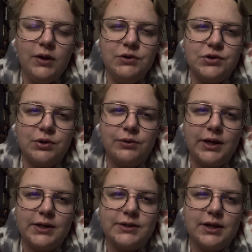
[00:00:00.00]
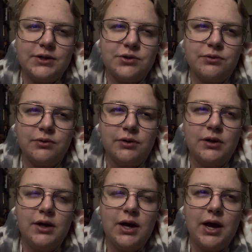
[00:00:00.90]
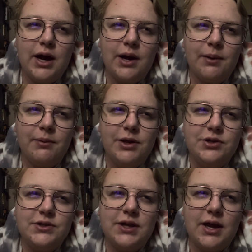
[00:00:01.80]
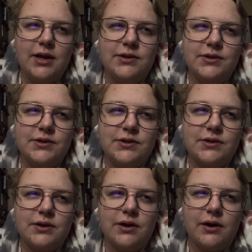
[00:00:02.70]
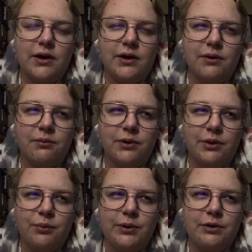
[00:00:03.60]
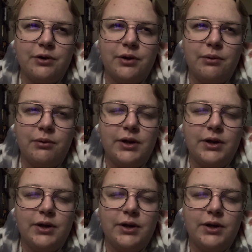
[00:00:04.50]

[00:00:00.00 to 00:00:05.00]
So that that's cool. Um, it just ends on a really weird note.